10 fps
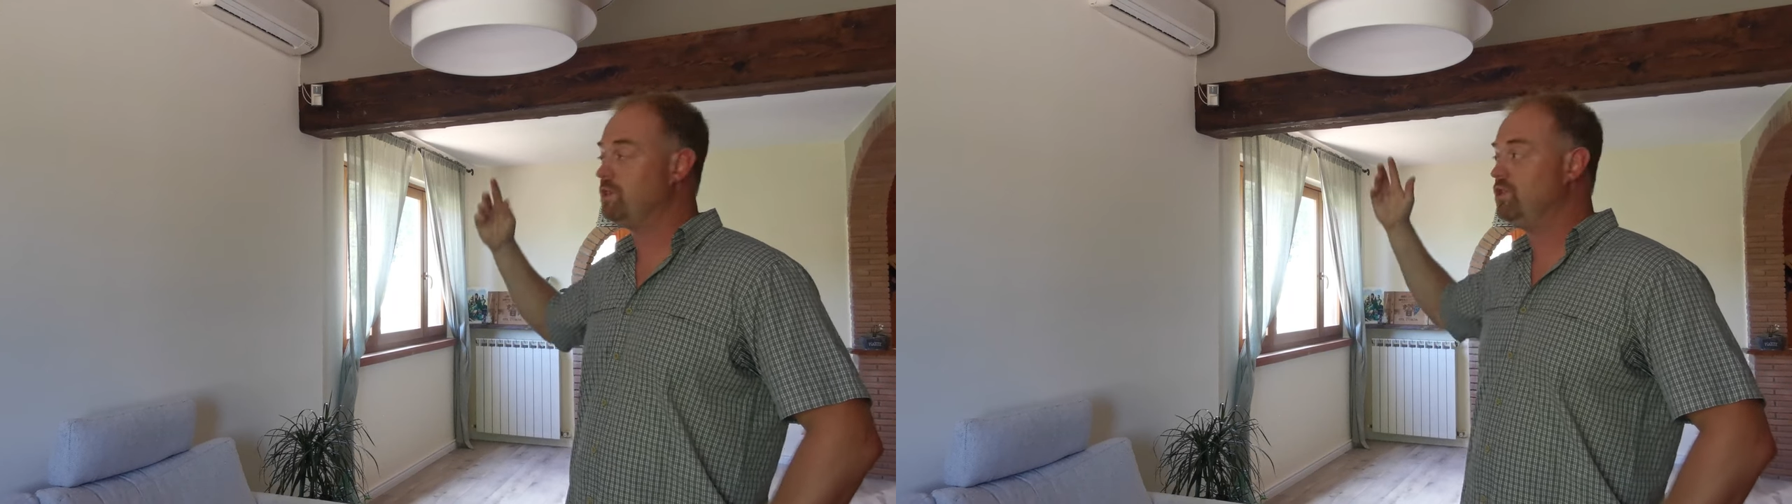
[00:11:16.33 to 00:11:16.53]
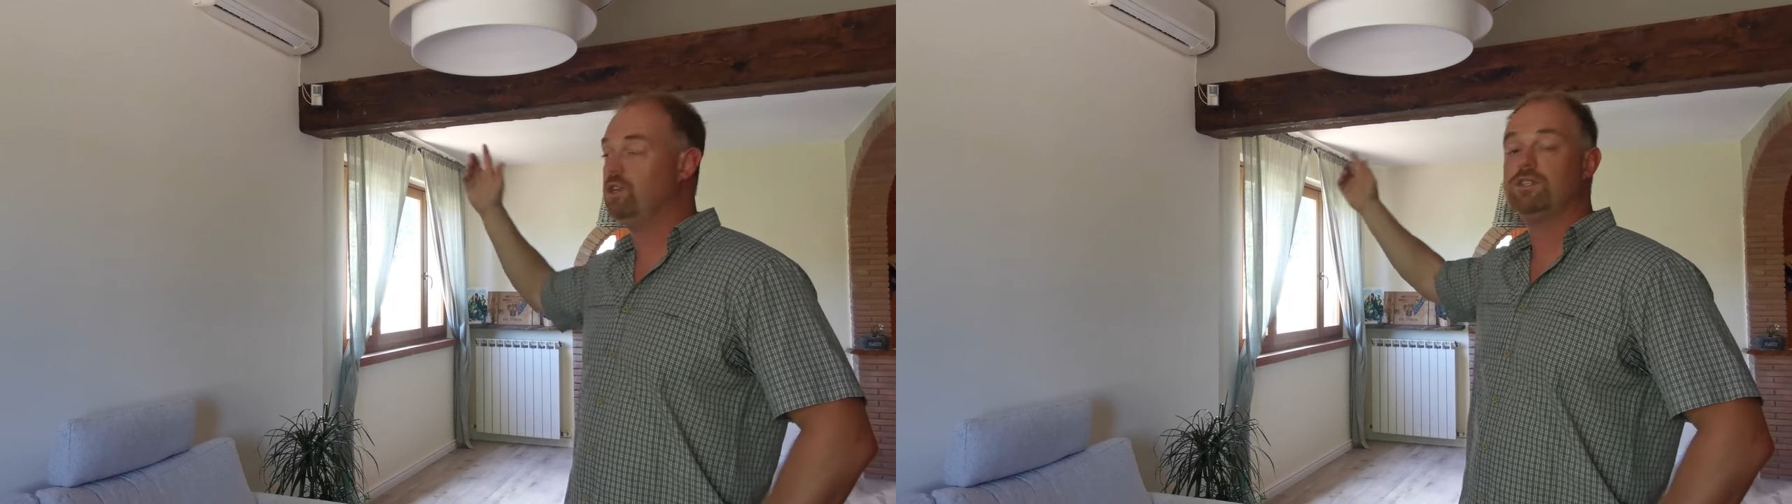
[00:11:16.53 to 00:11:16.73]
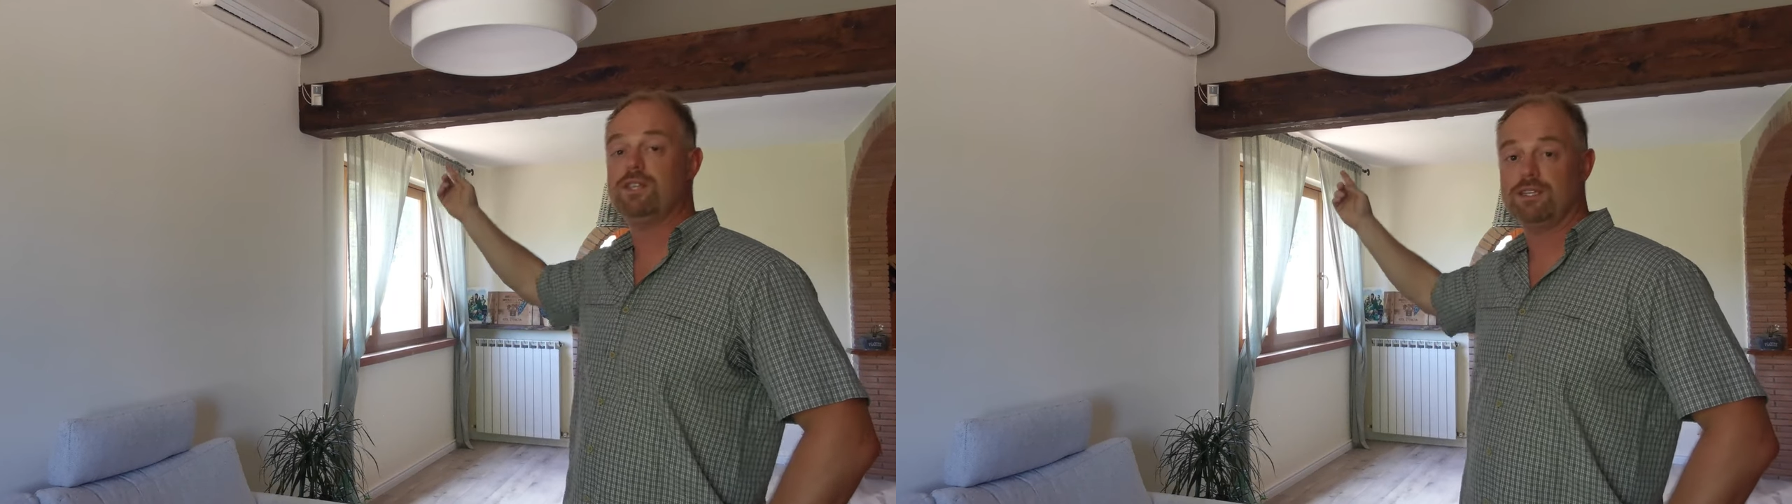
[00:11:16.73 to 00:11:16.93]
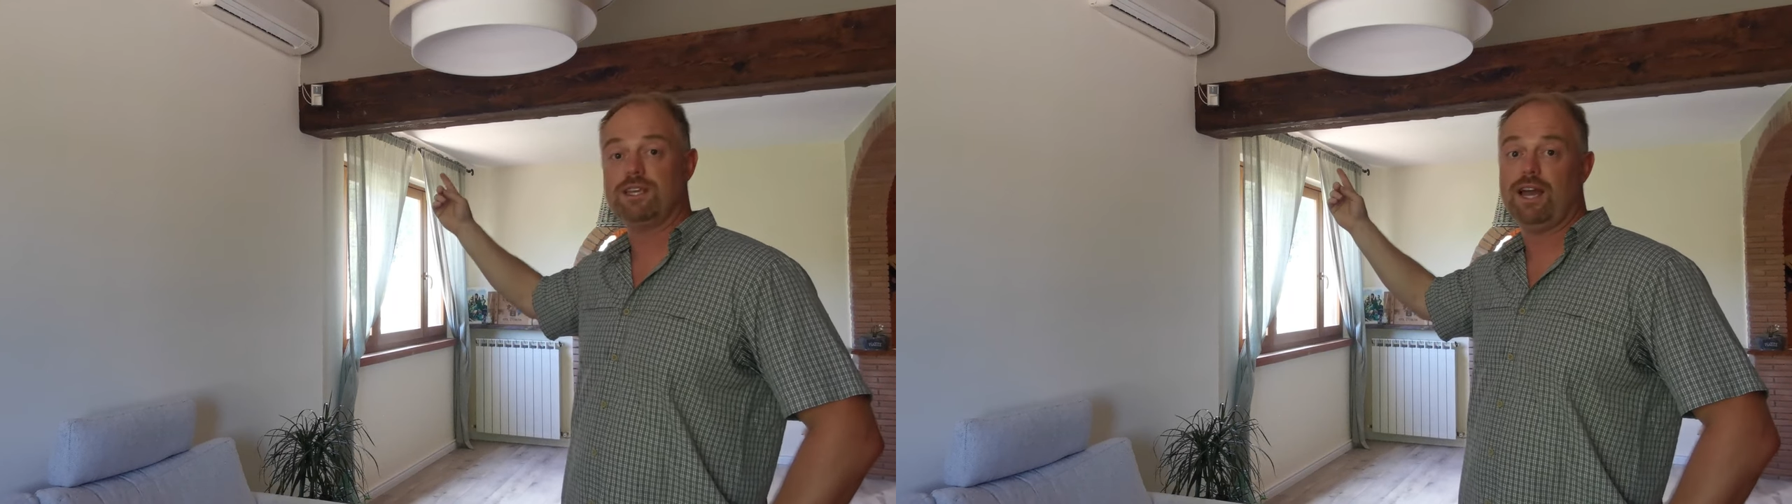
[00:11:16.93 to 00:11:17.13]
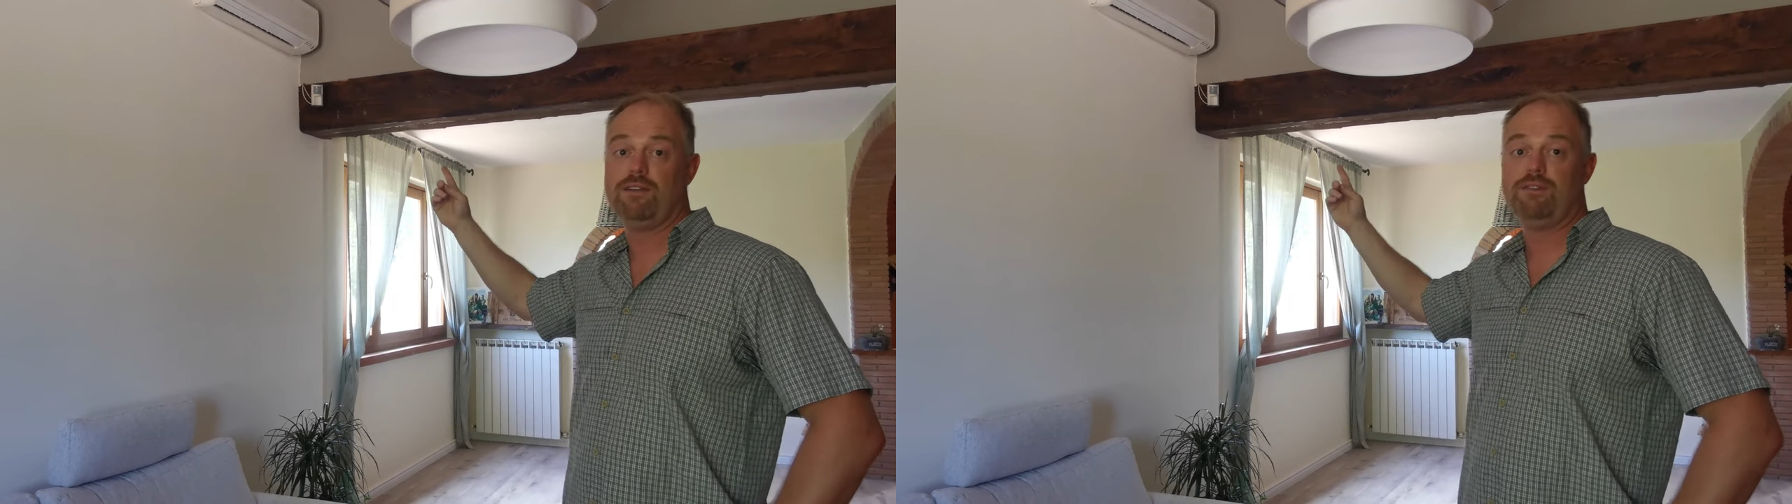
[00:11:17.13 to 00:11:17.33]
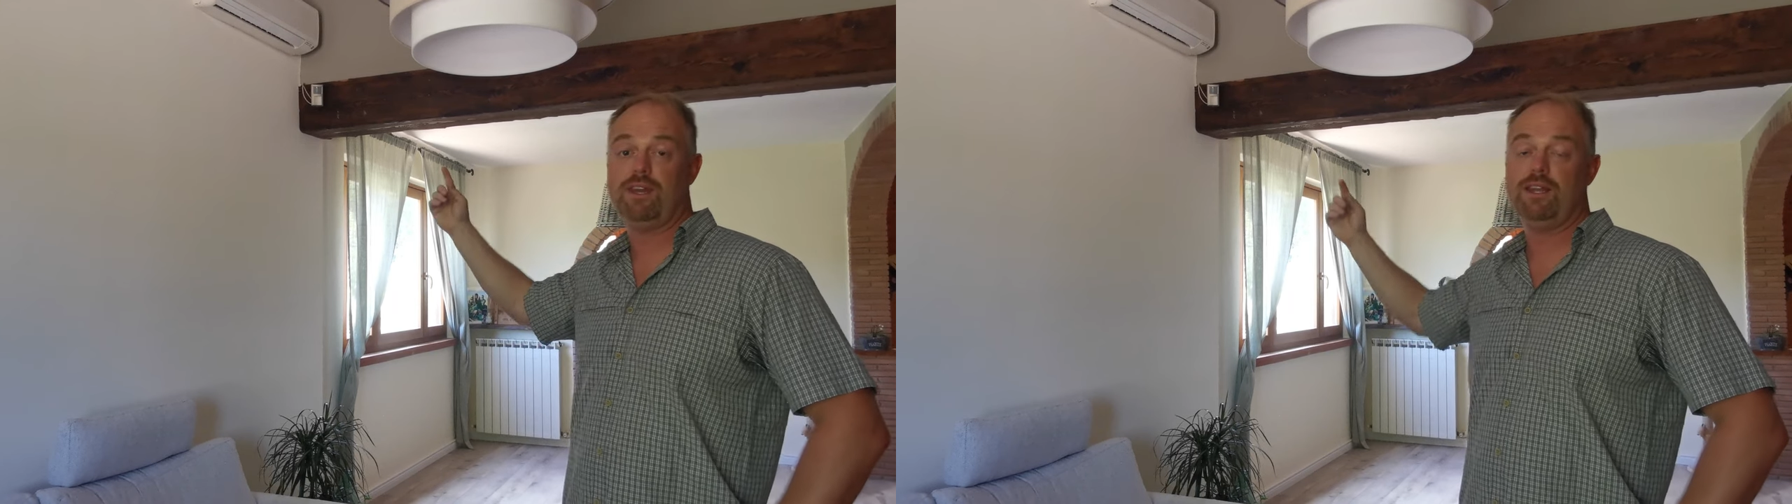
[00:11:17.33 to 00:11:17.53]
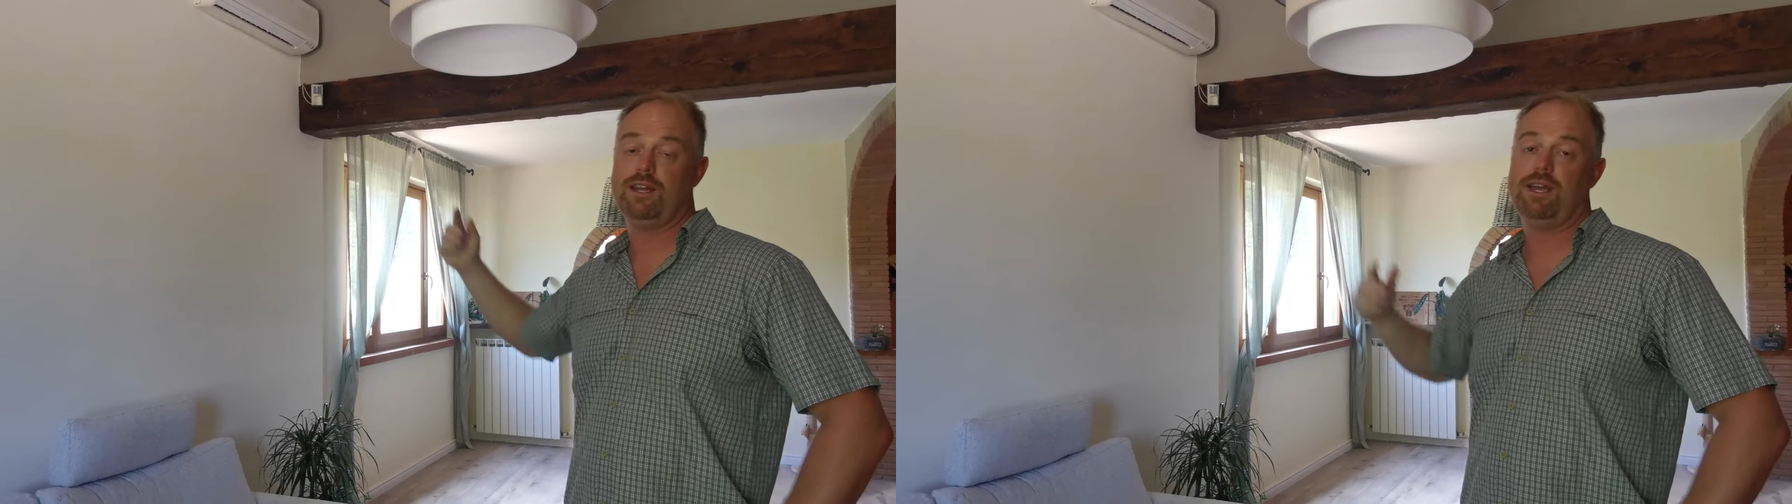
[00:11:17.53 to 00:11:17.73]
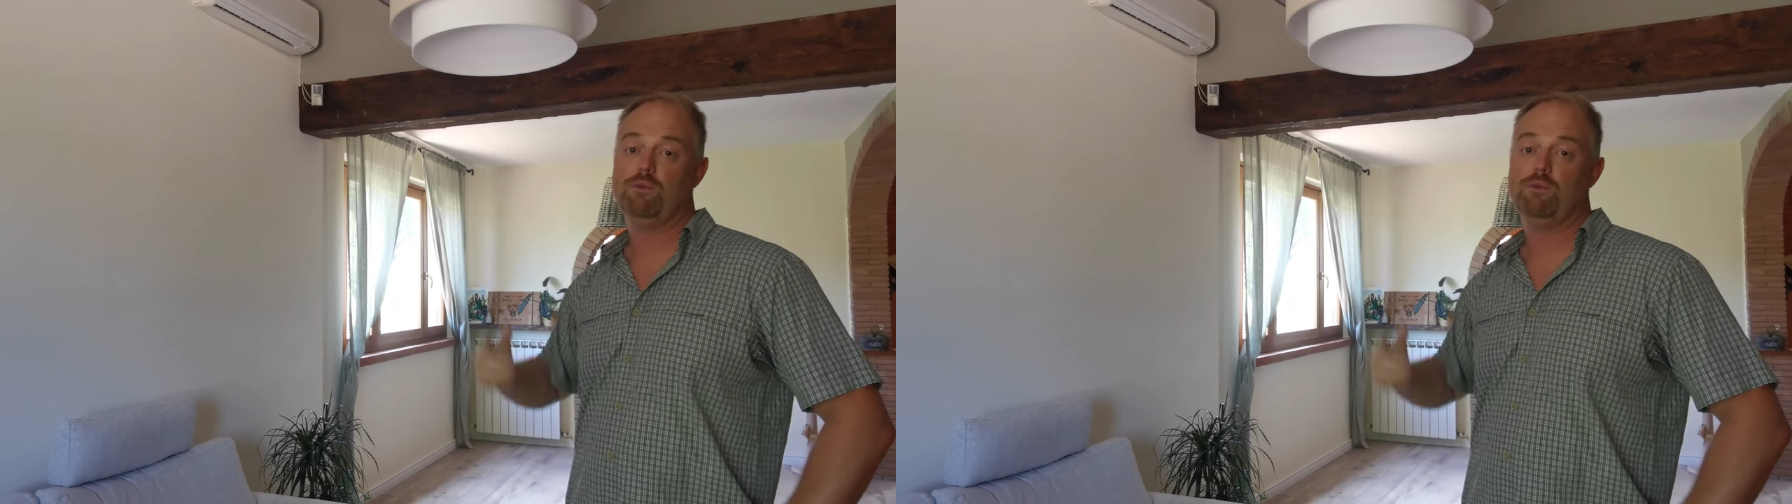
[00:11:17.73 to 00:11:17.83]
with just this kind of heat,